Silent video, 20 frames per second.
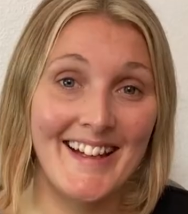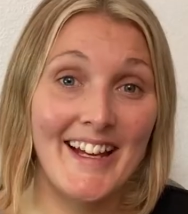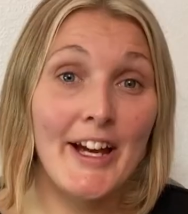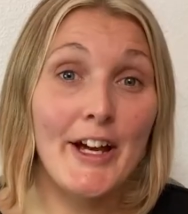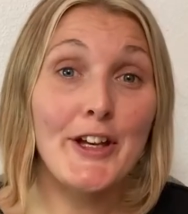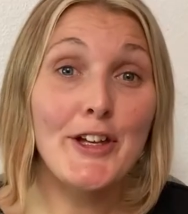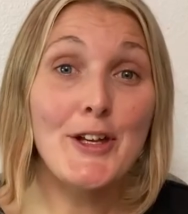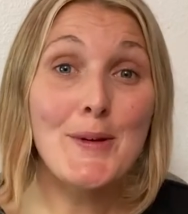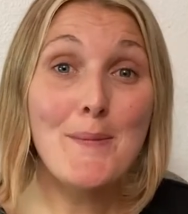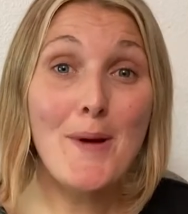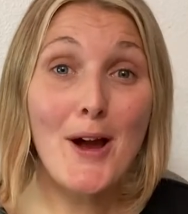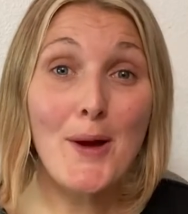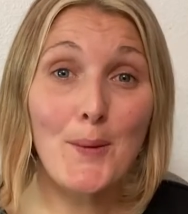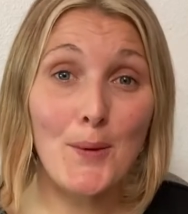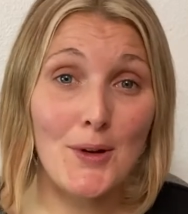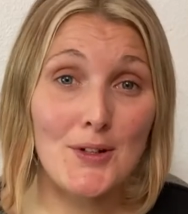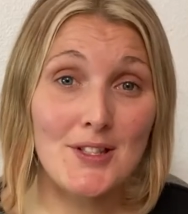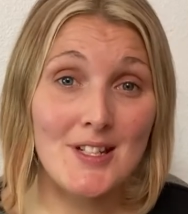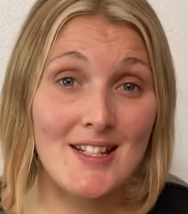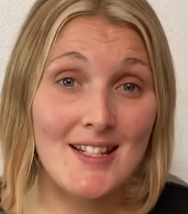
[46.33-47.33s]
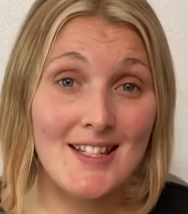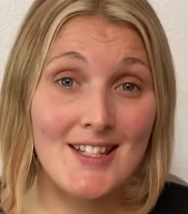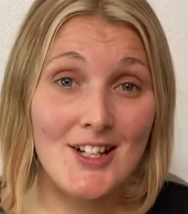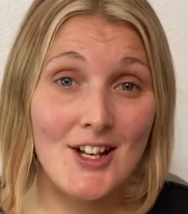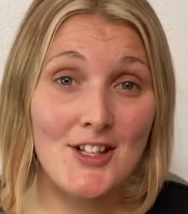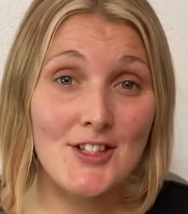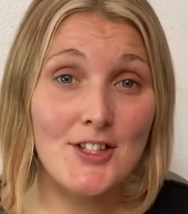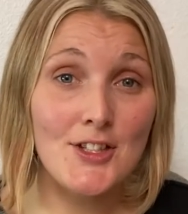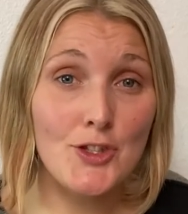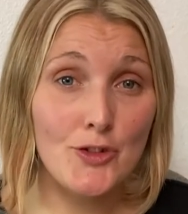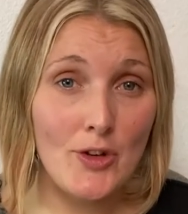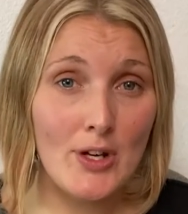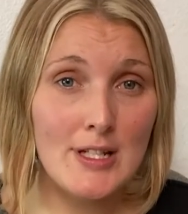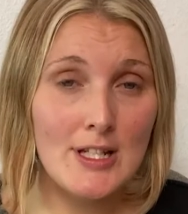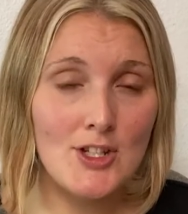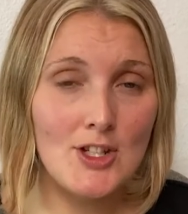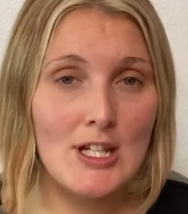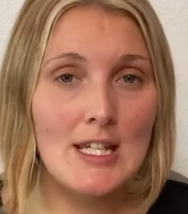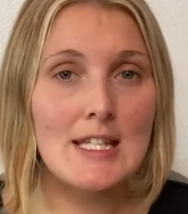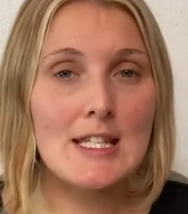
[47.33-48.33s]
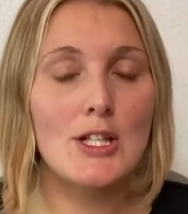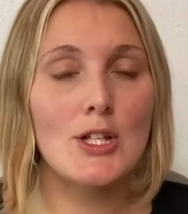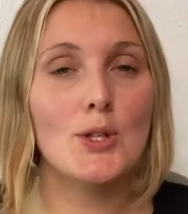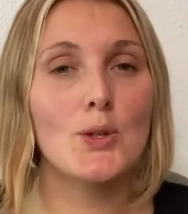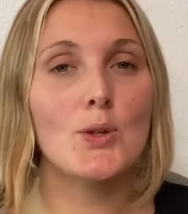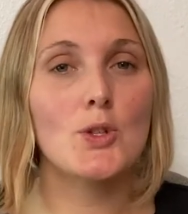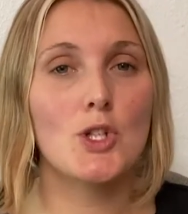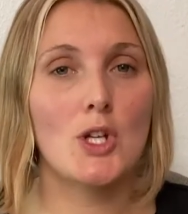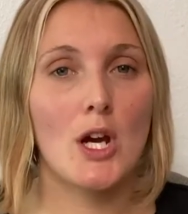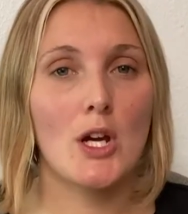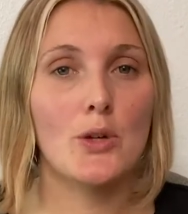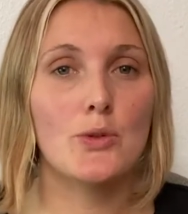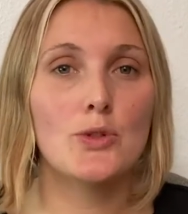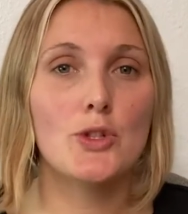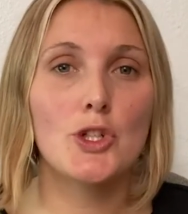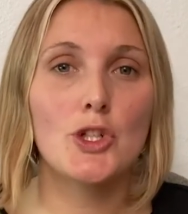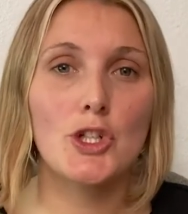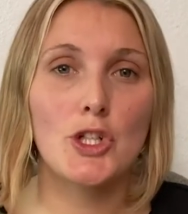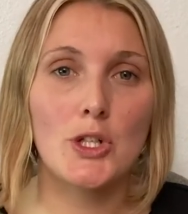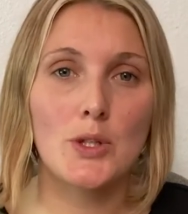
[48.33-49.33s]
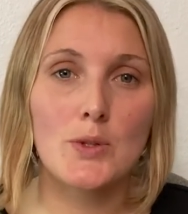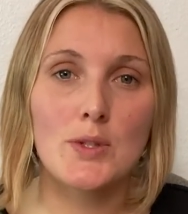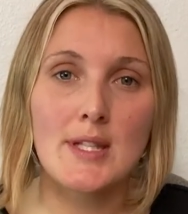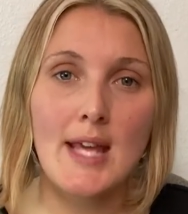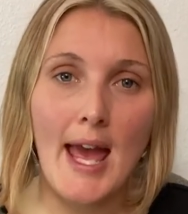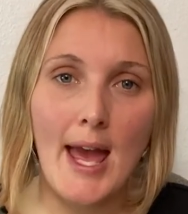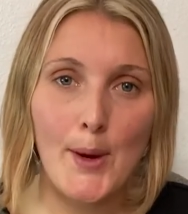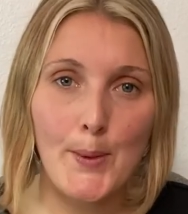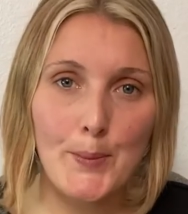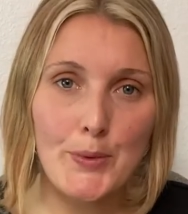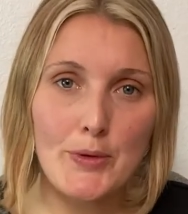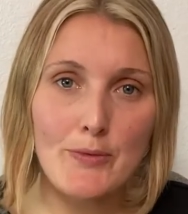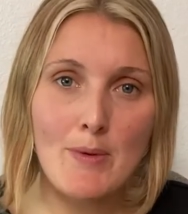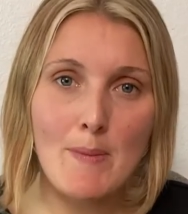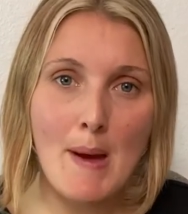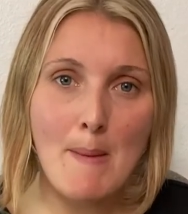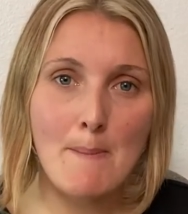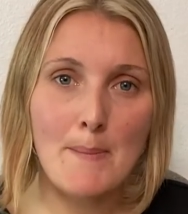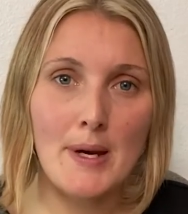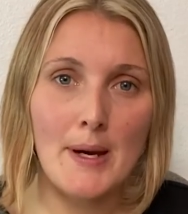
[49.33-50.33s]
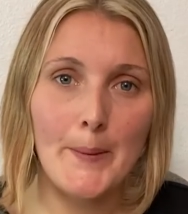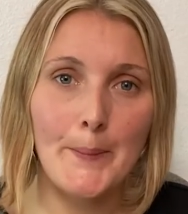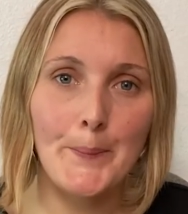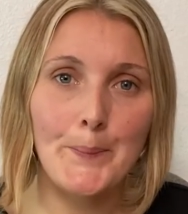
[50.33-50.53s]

You might want to discuss the strategies that your child could use to help them remember.